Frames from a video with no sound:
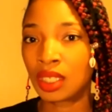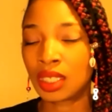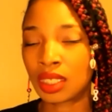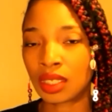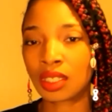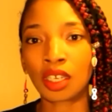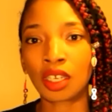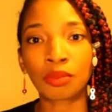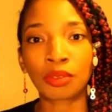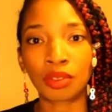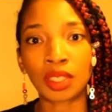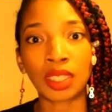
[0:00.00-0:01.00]
is going to help
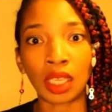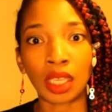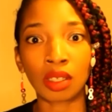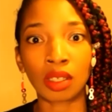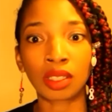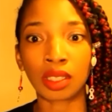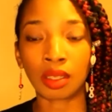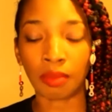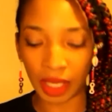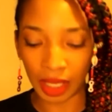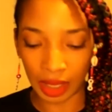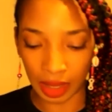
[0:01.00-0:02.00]
you stay on to the
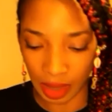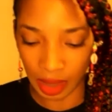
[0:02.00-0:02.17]
bike